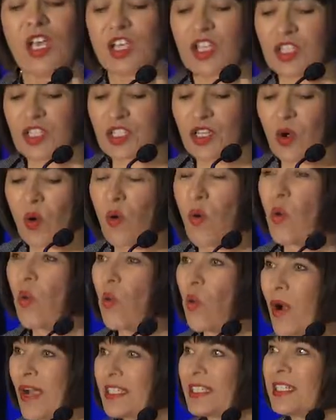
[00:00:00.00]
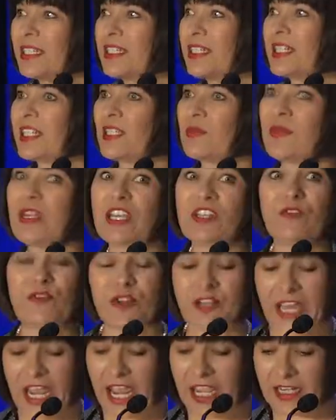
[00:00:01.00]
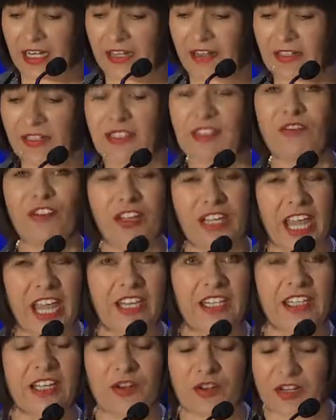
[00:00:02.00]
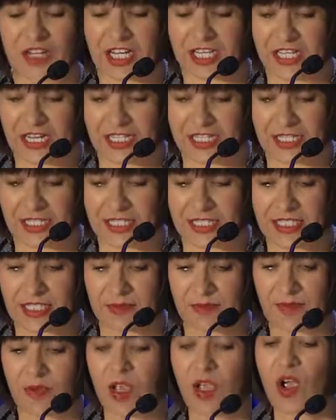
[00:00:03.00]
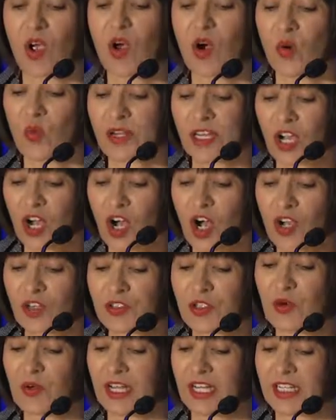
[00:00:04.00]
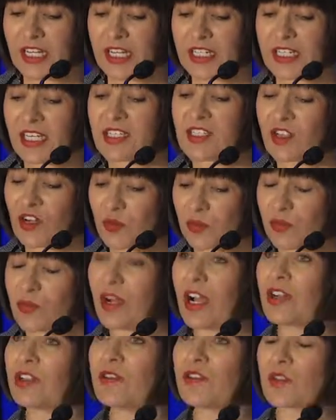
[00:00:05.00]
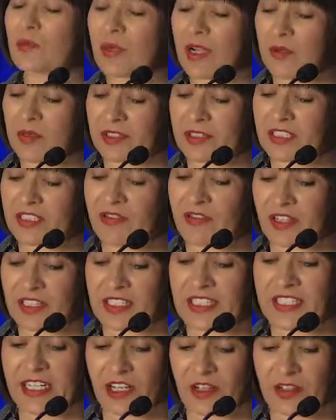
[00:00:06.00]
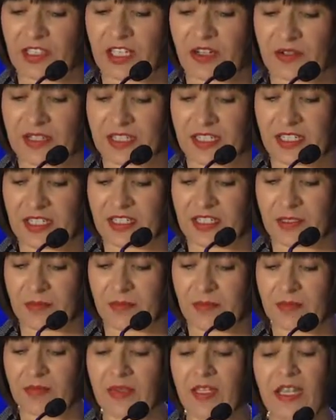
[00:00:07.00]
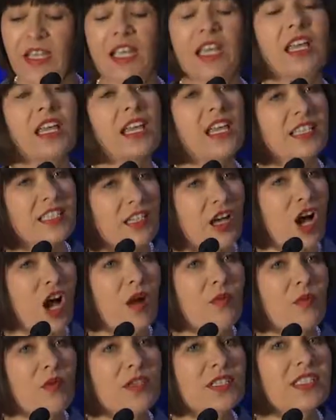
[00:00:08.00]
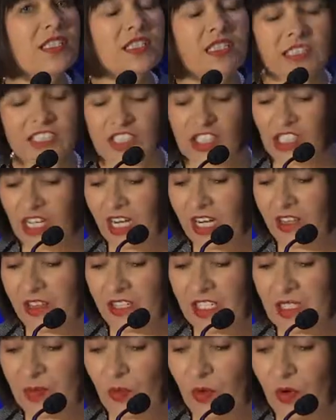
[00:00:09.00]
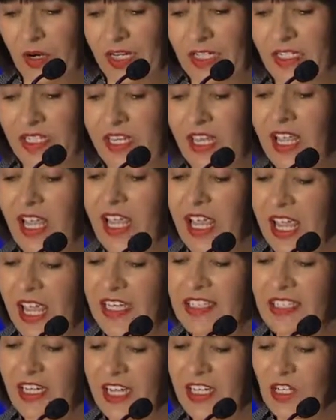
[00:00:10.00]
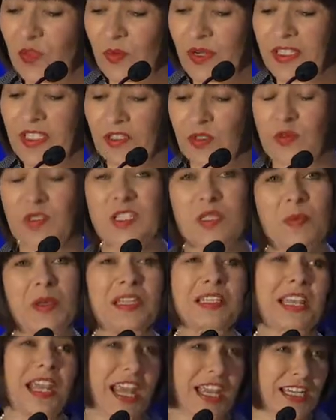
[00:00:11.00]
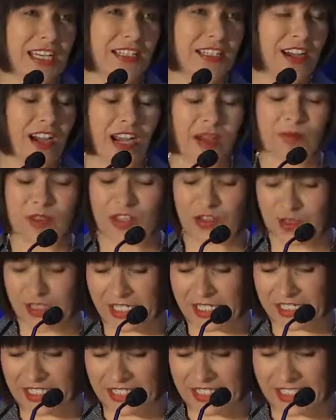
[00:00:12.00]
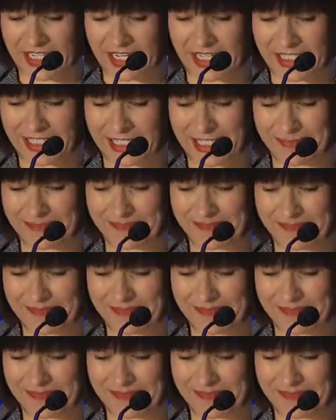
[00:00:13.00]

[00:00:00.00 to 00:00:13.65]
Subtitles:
So, what does this mean for Canada or Canadians? We all know Canadians are proud of their publicly funded healthcare system. It's almost a cliché at this point, as anyone who spent any time in the United States.